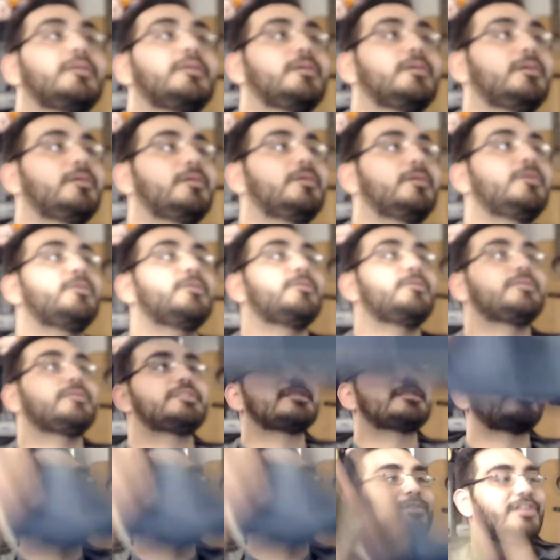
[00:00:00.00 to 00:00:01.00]
Oh,
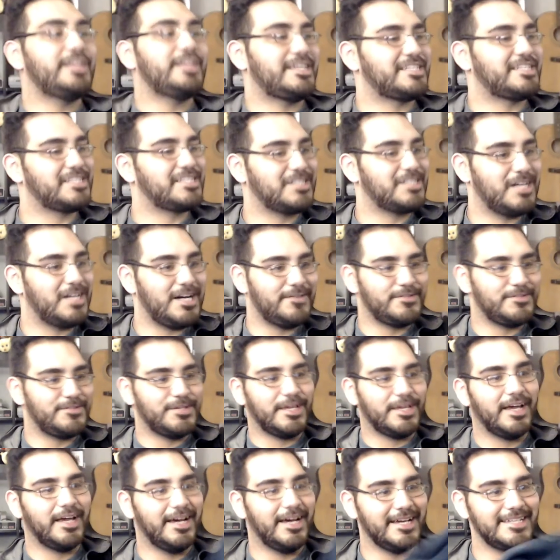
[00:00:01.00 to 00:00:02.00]
it's really soft, you
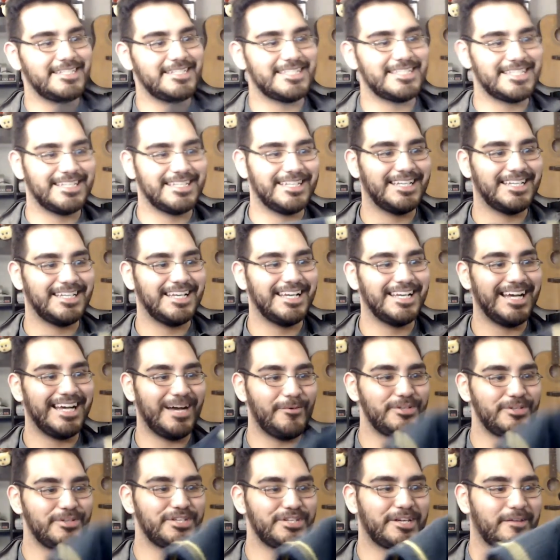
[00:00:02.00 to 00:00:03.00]
guys. I
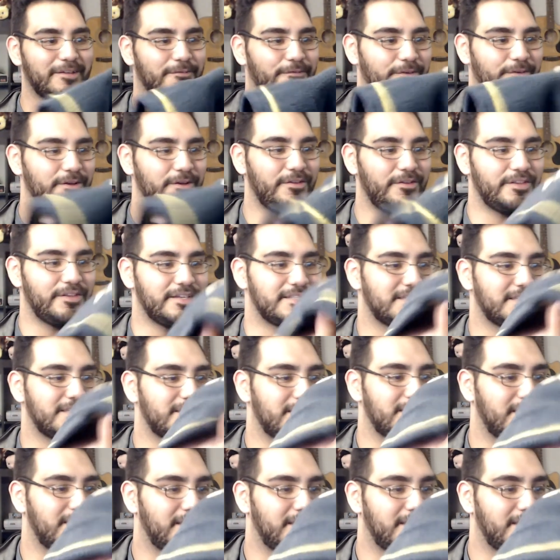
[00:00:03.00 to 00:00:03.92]
wish you could feel this.